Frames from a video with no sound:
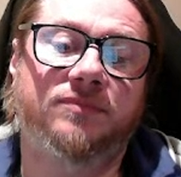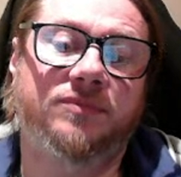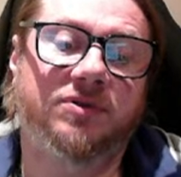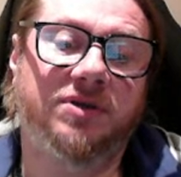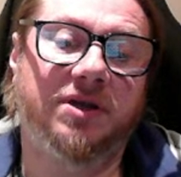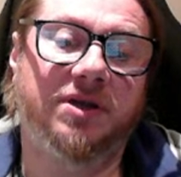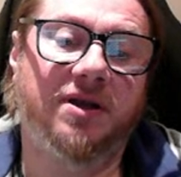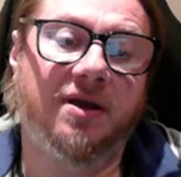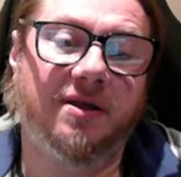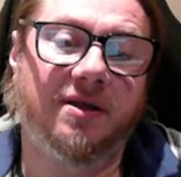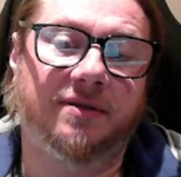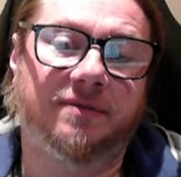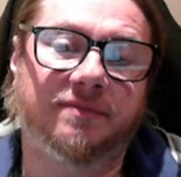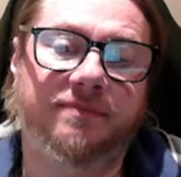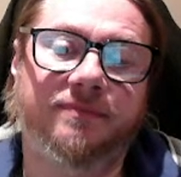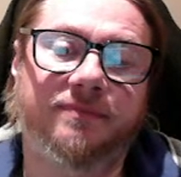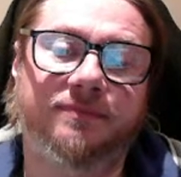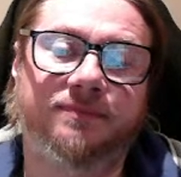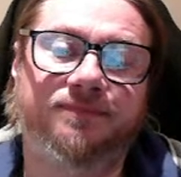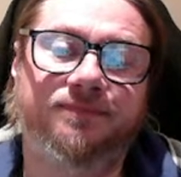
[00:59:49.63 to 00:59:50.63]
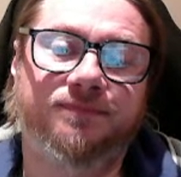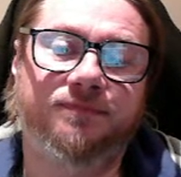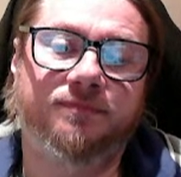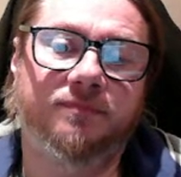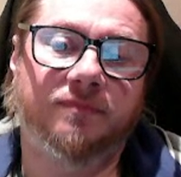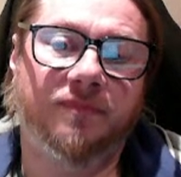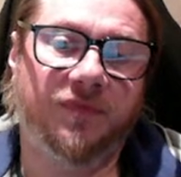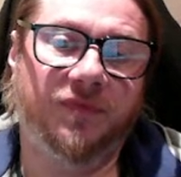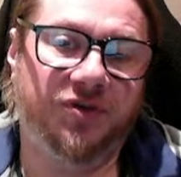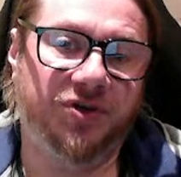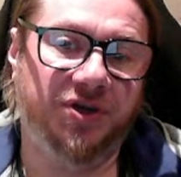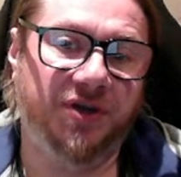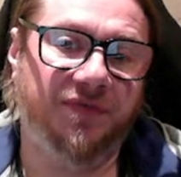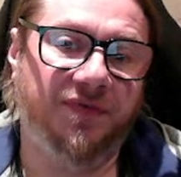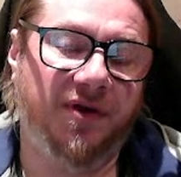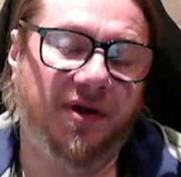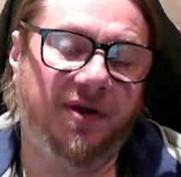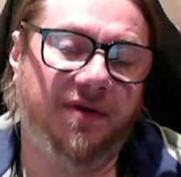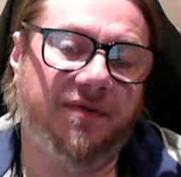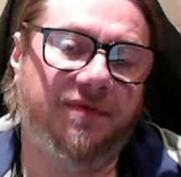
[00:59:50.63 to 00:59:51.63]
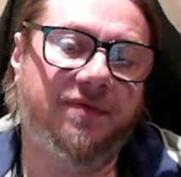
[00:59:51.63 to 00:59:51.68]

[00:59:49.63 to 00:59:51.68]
Cannot. g5.